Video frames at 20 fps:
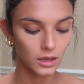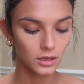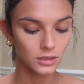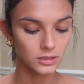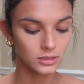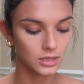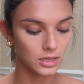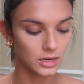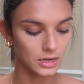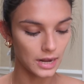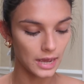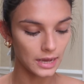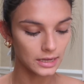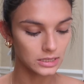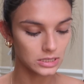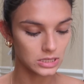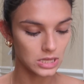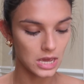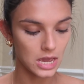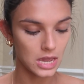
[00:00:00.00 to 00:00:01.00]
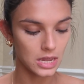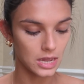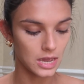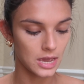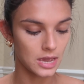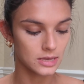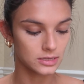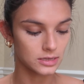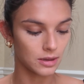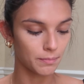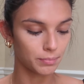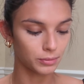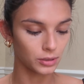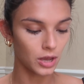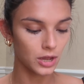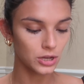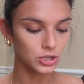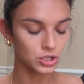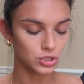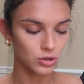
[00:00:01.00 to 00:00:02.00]
So the next thing is a
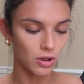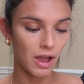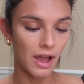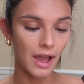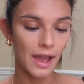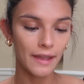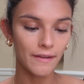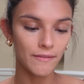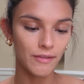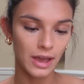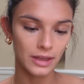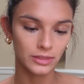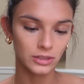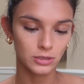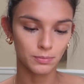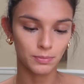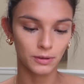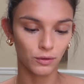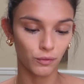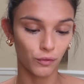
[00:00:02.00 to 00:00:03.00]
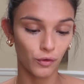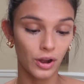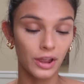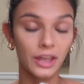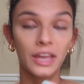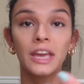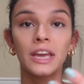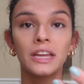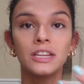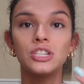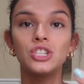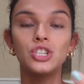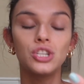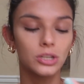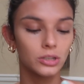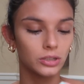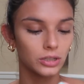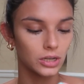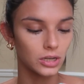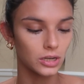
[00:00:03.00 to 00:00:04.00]
blush. So I have had this blush for a
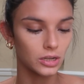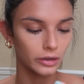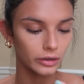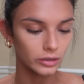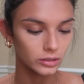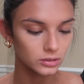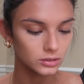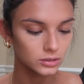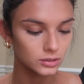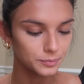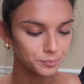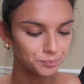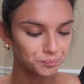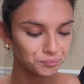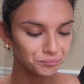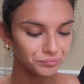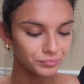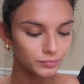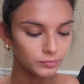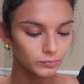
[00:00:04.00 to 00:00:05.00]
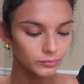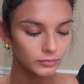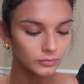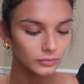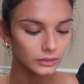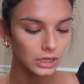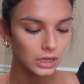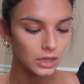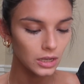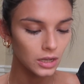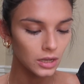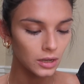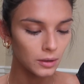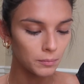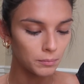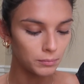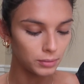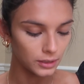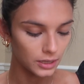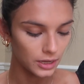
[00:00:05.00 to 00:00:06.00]
kajillion years.
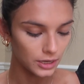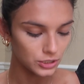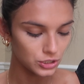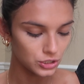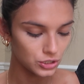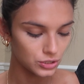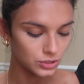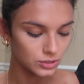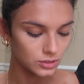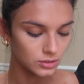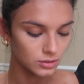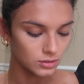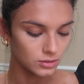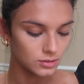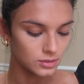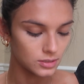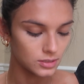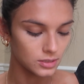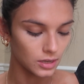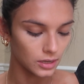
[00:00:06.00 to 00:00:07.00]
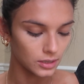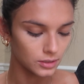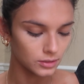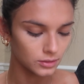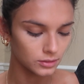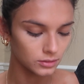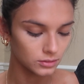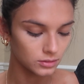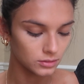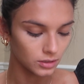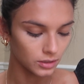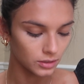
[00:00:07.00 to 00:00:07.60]
Blush subtle.